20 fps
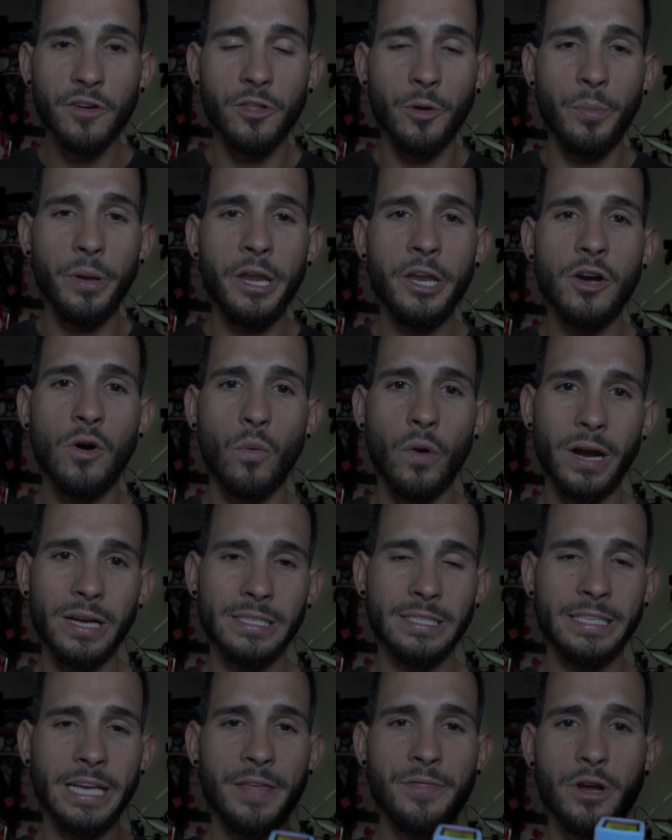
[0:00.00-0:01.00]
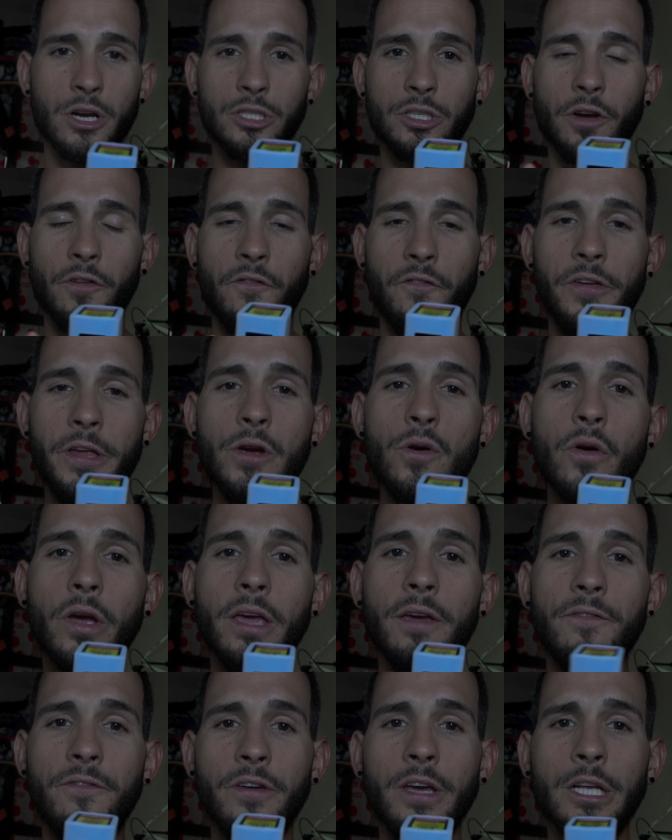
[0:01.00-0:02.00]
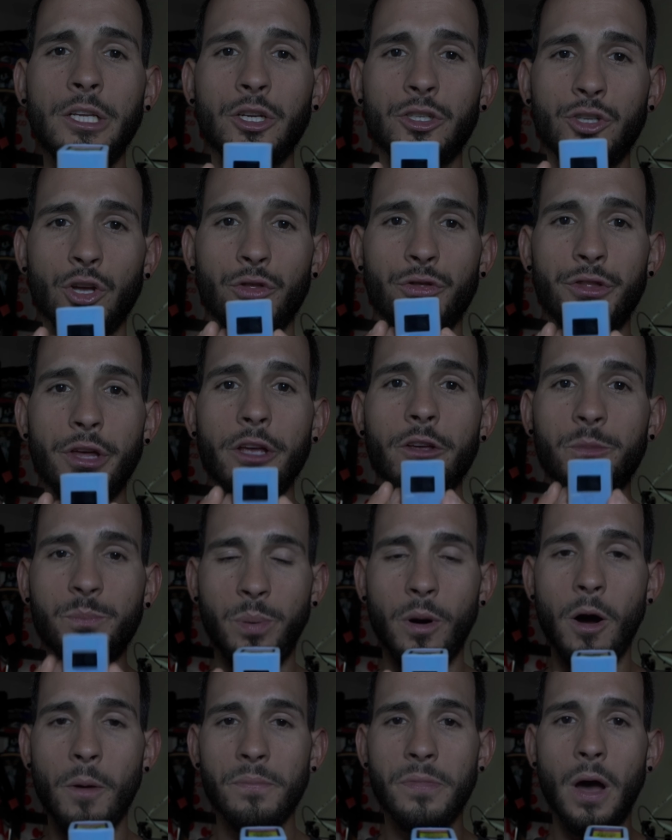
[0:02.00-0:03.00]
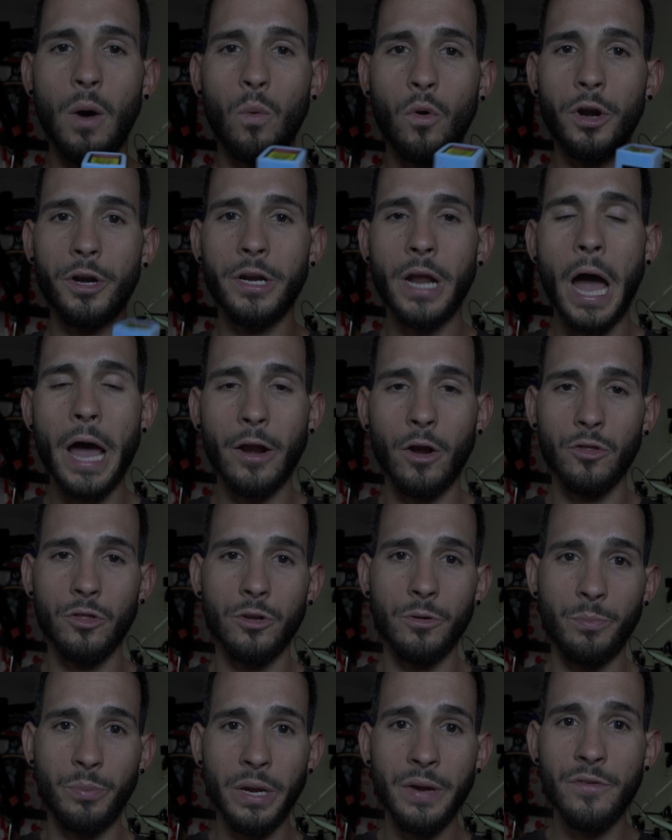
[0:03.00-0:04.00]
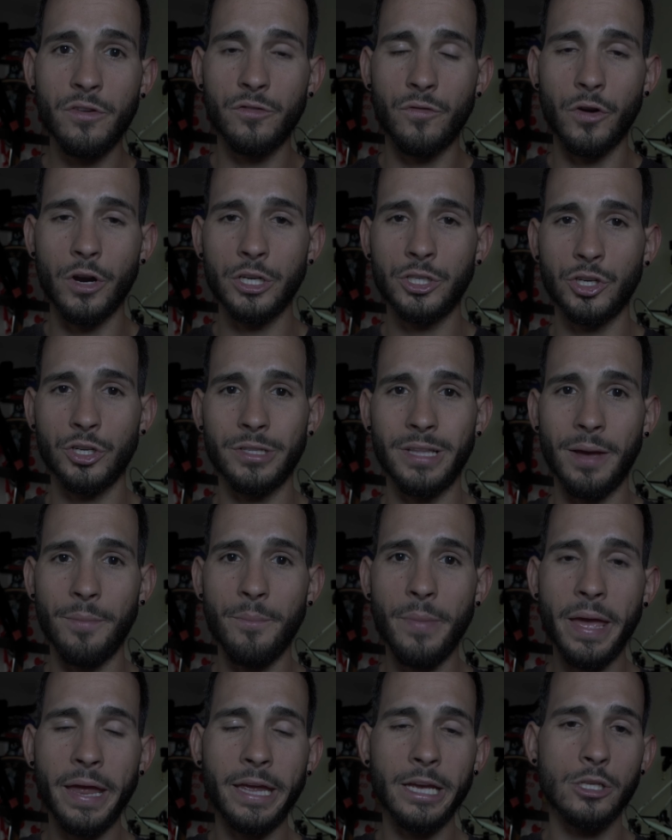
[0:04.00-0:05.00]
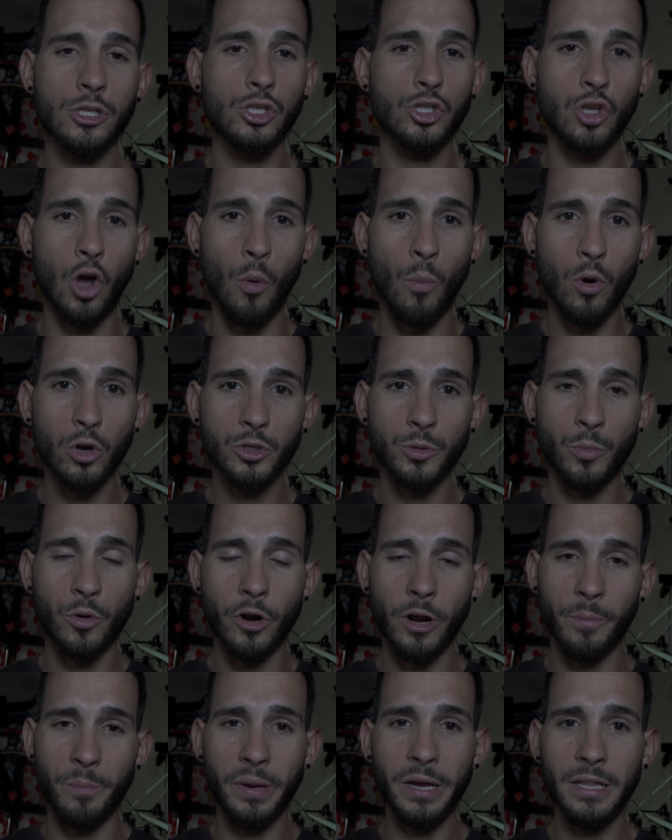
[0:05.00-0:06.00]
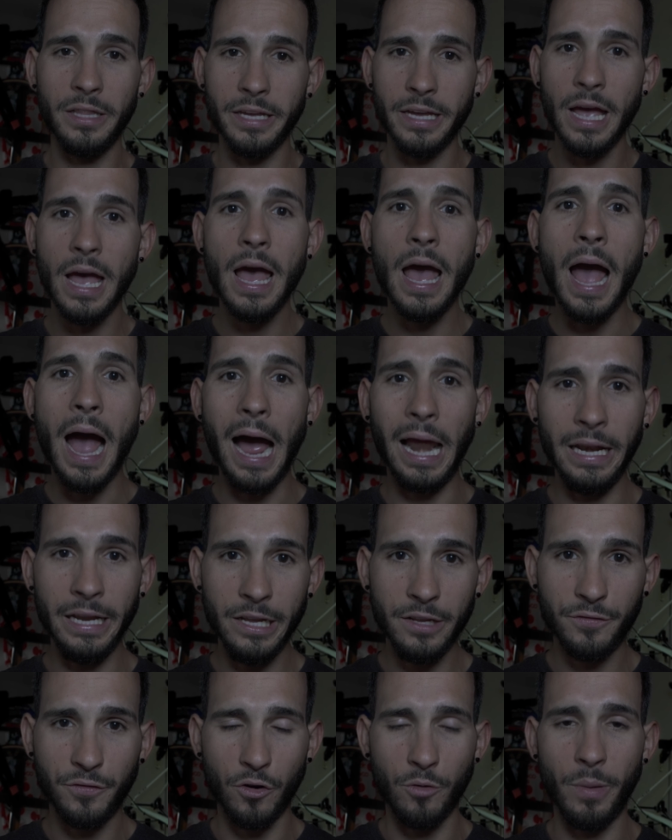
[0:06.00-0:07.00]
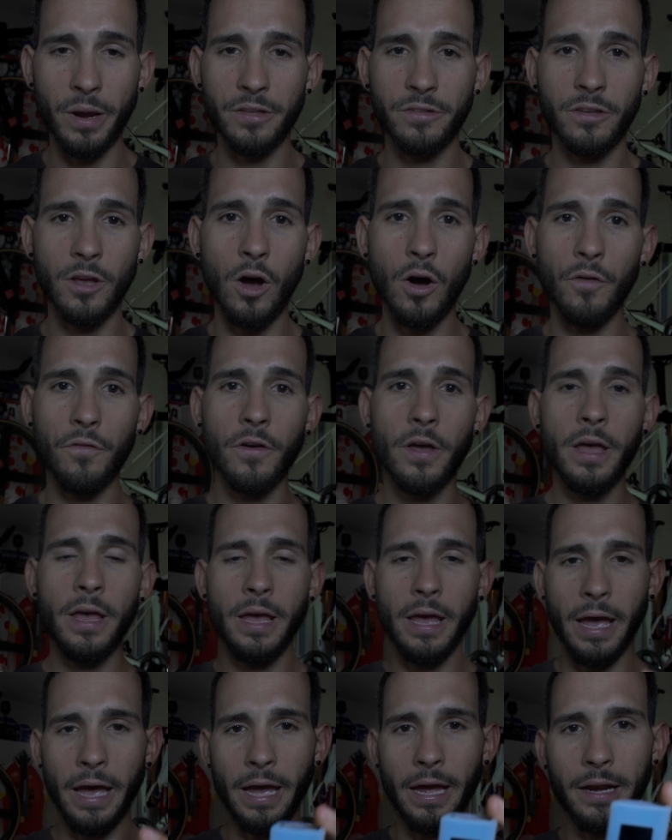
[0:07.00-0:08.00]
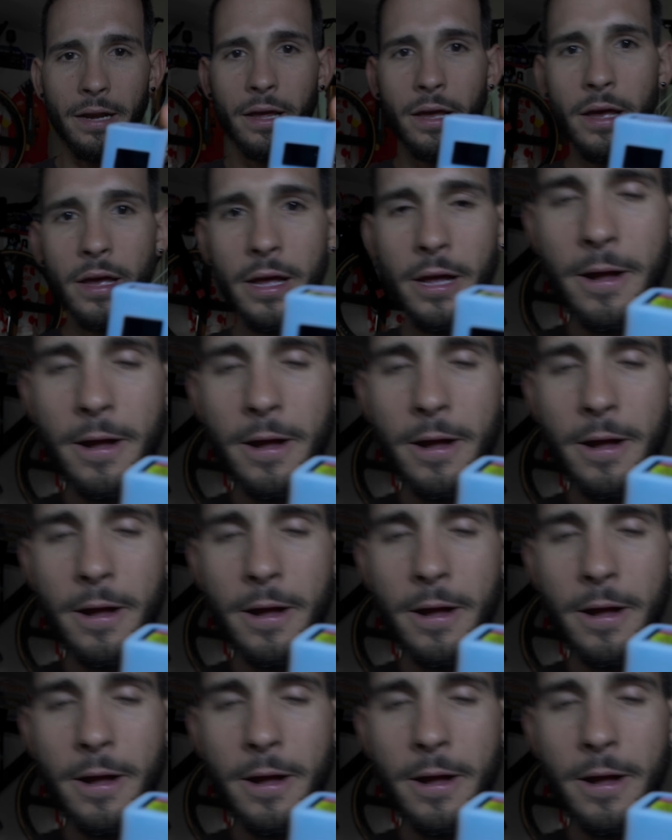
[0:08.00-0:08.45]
of the video where I said there's a few key features on this pump that were not on the previous version that make it so much more appealing, at least for myself. And